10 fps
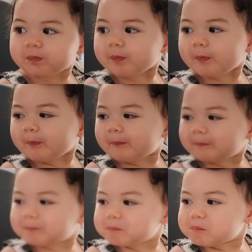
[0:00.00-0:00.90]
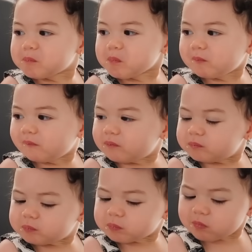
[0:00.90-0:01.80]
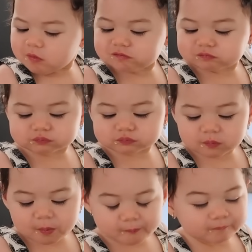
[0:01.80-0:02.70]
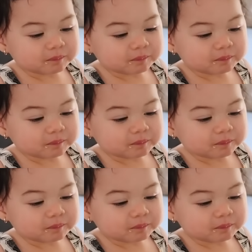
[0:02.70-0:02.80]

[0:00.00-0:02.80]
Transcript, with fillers: Nakatingin lang sa screen eh. Where are they?